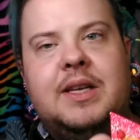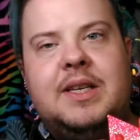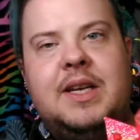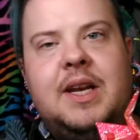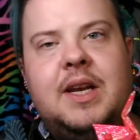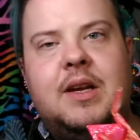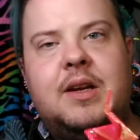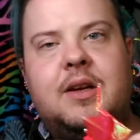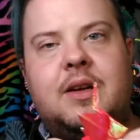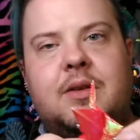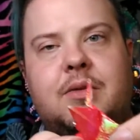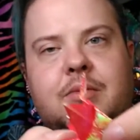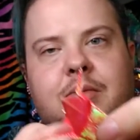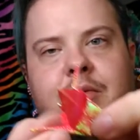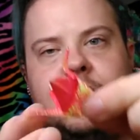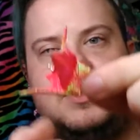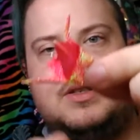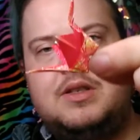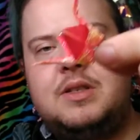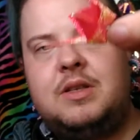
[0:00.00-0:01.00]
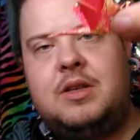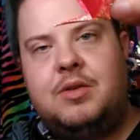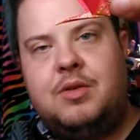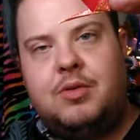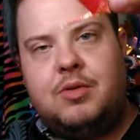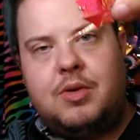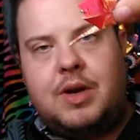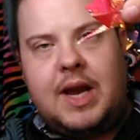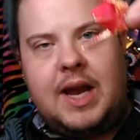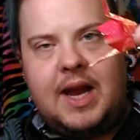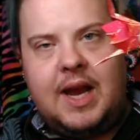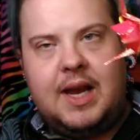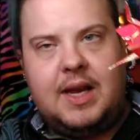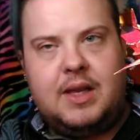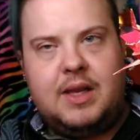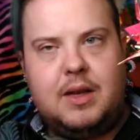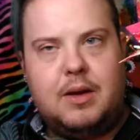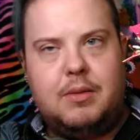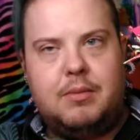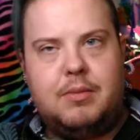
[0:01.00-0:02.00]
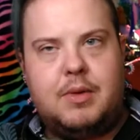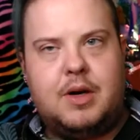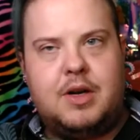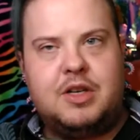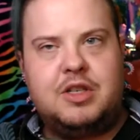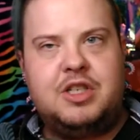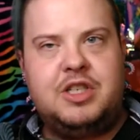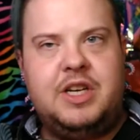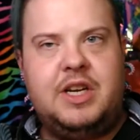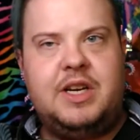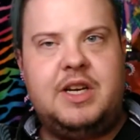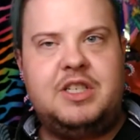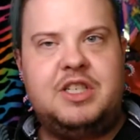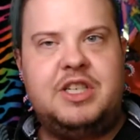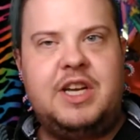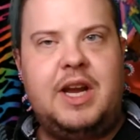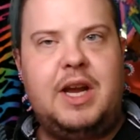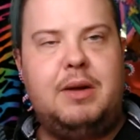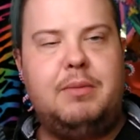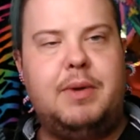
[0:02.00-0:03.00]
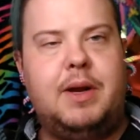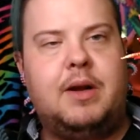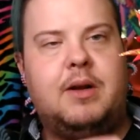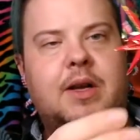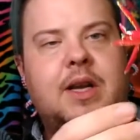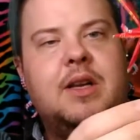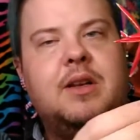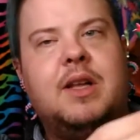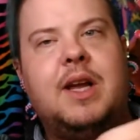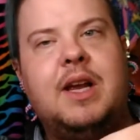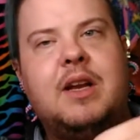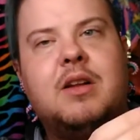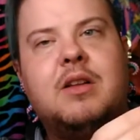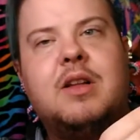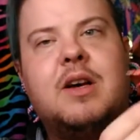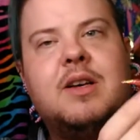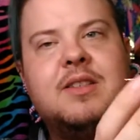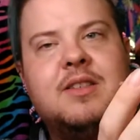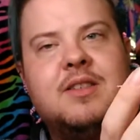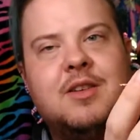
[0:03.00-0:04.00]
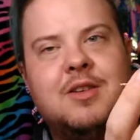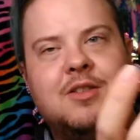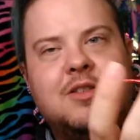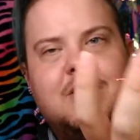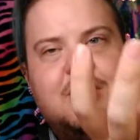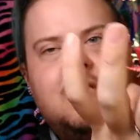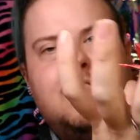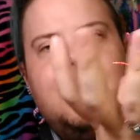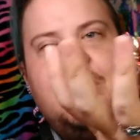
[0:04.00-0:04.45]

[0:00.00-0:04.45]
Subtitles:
idea was to hang them on a sheet of chainmail in like clusters.